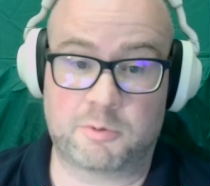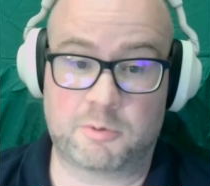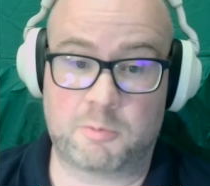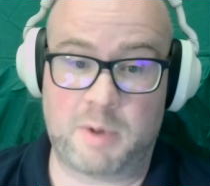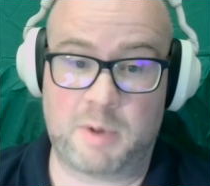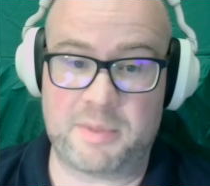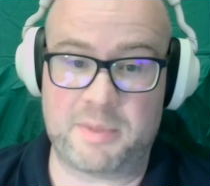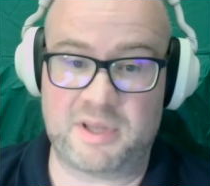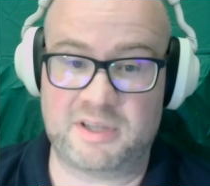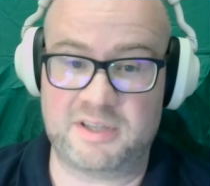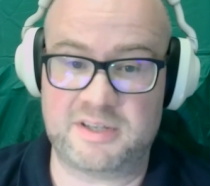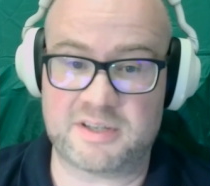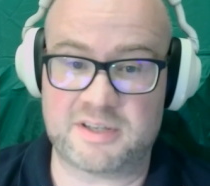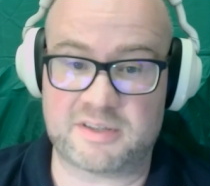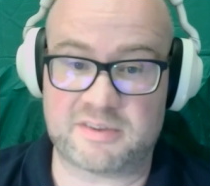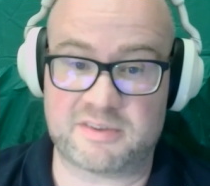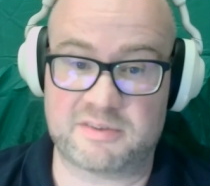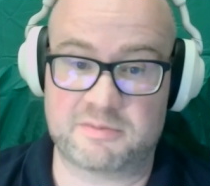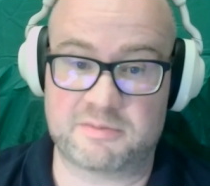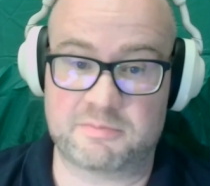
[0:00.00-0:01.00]
web
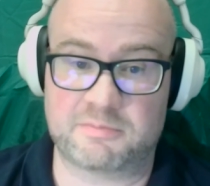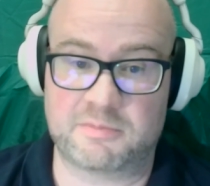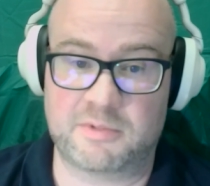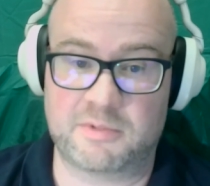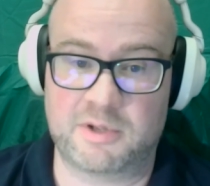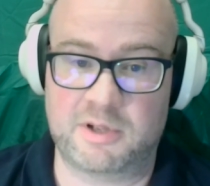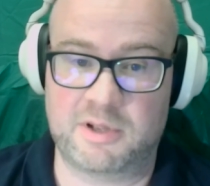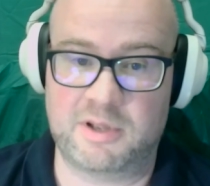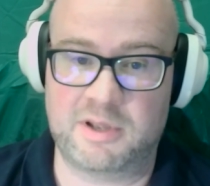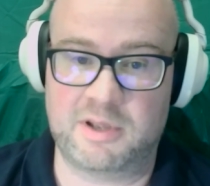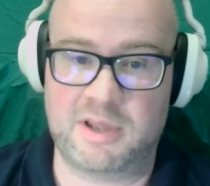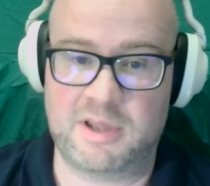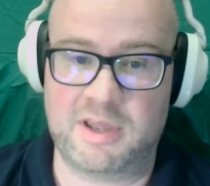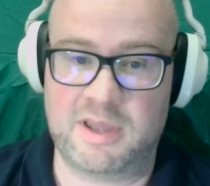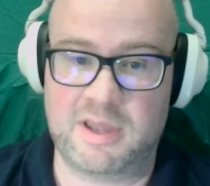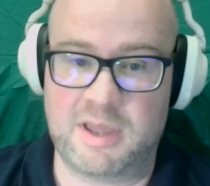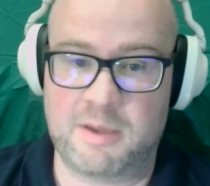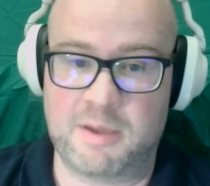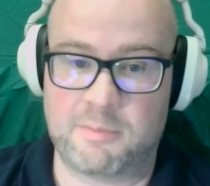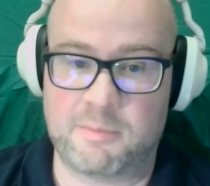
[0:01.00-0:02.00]
analytics?
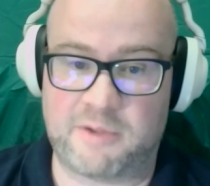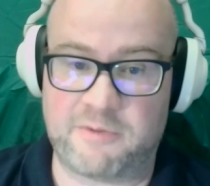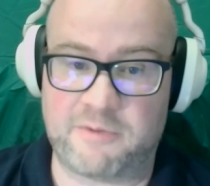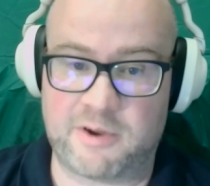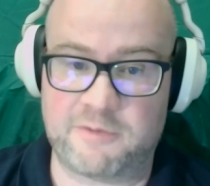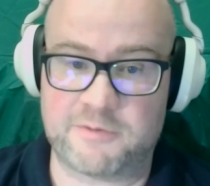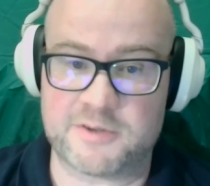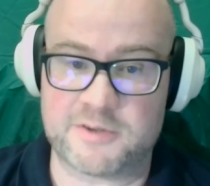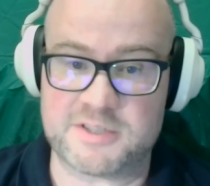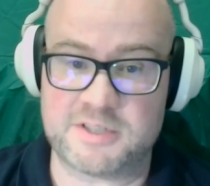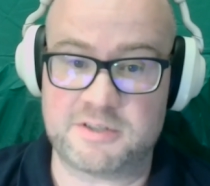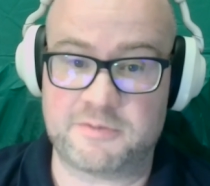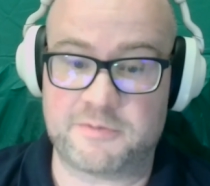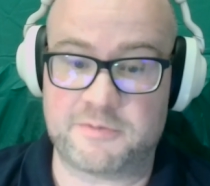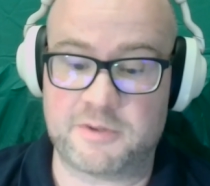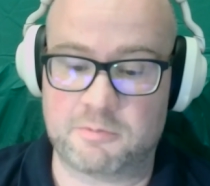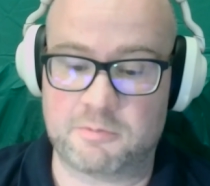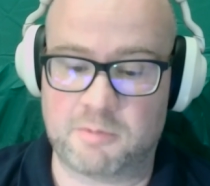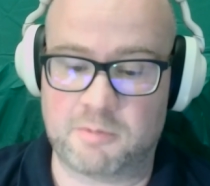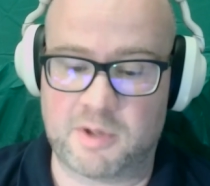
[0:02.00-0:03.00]
My very first
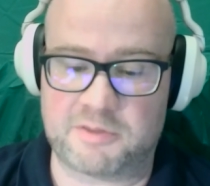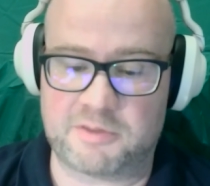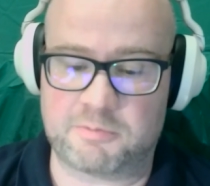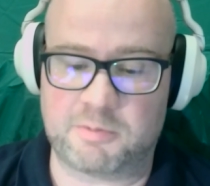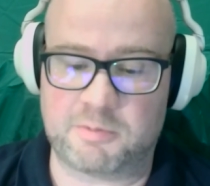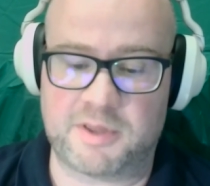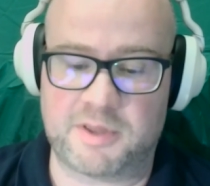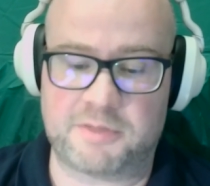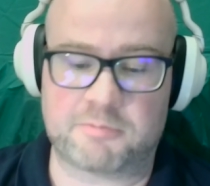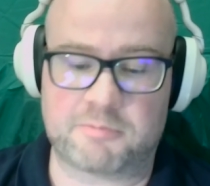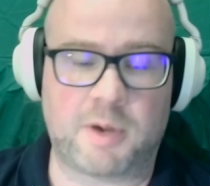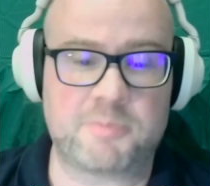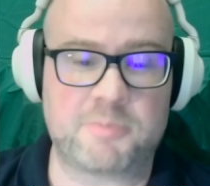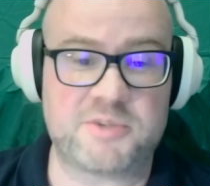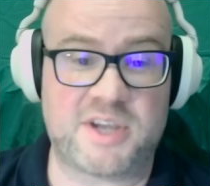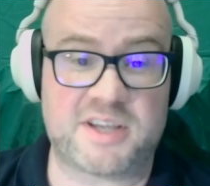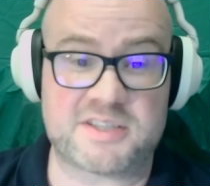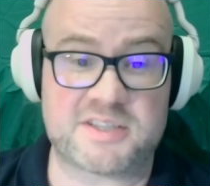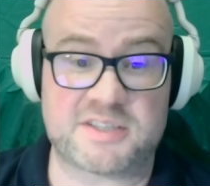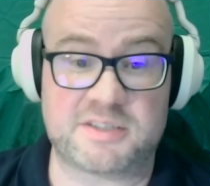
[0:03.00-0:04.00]
interview was with Rob
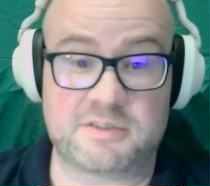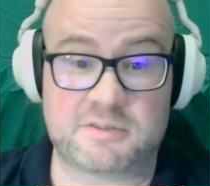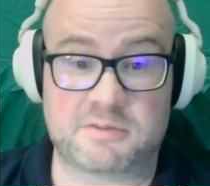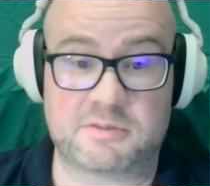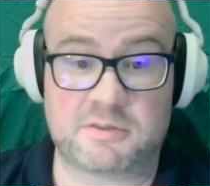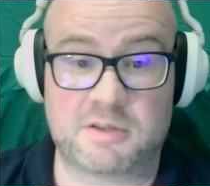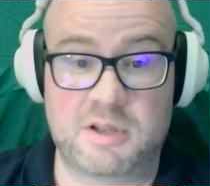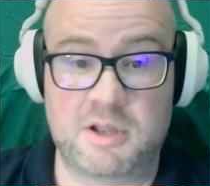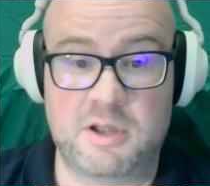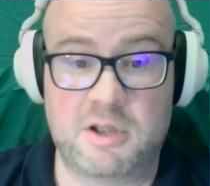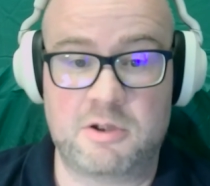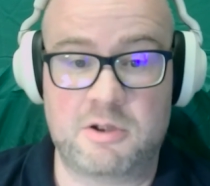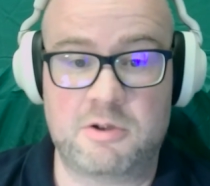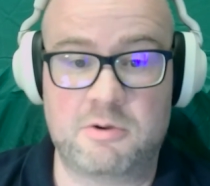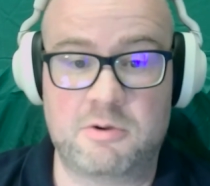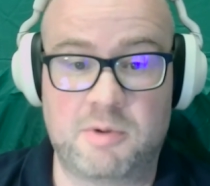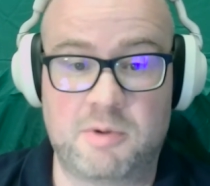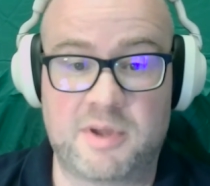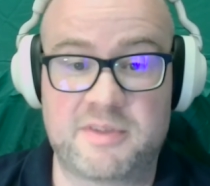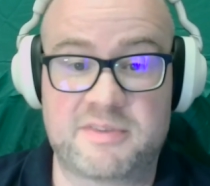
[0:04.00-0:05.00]
Jackson,
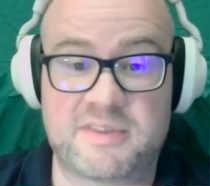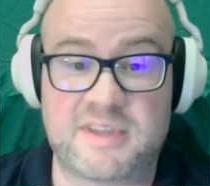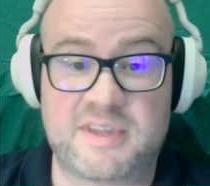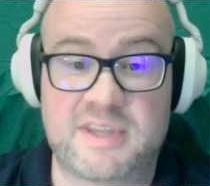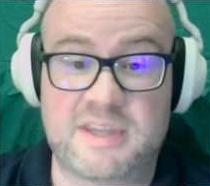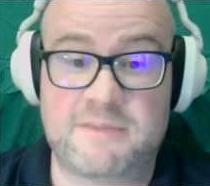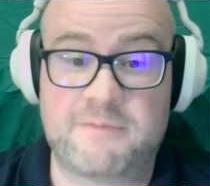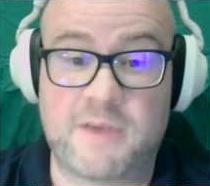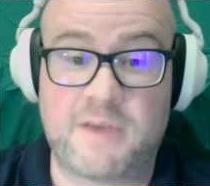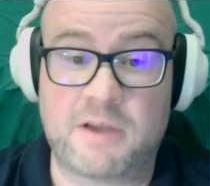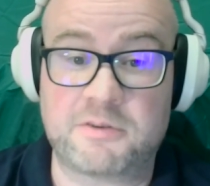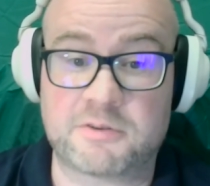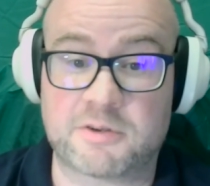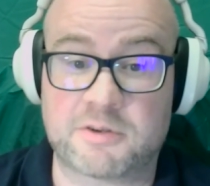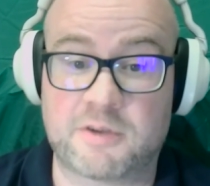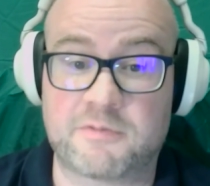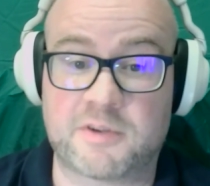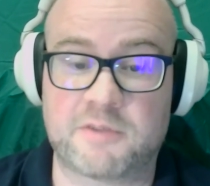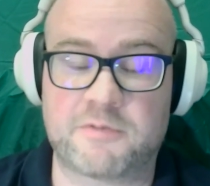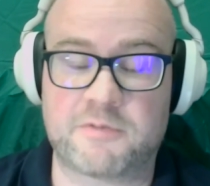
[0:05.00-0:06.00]
who was the
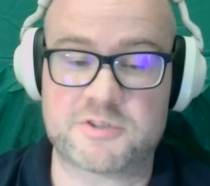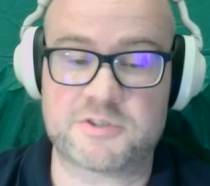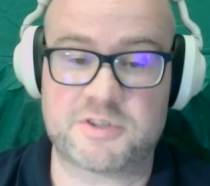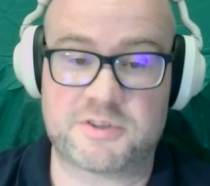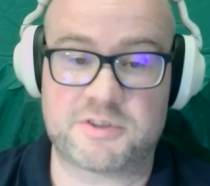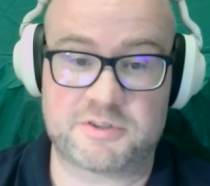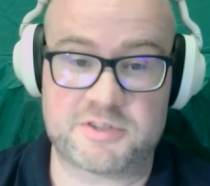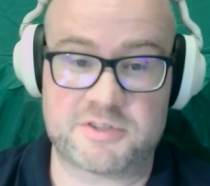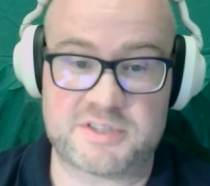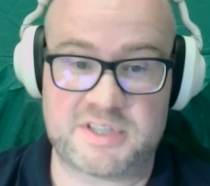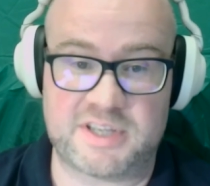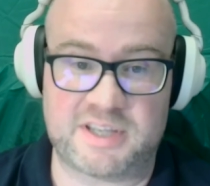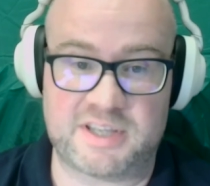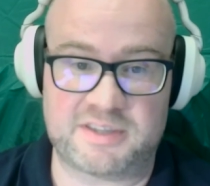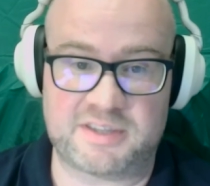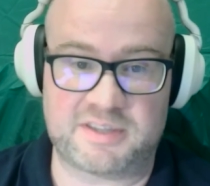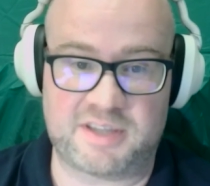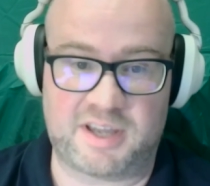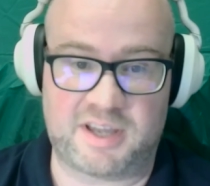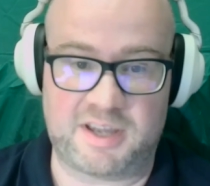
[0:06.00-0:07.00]
founder of Conversion Thursday
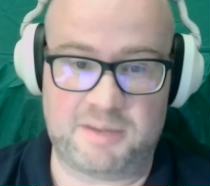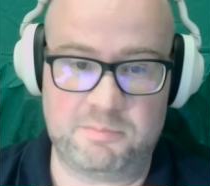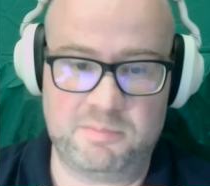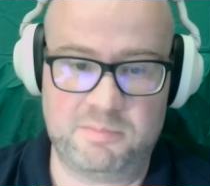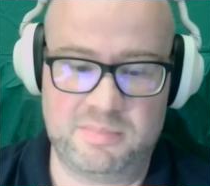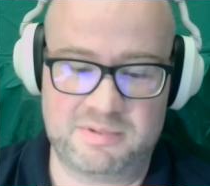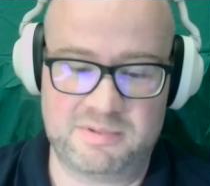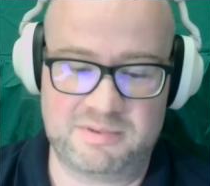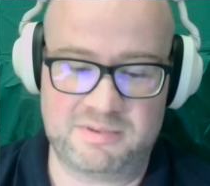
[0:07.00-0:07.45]
at the time.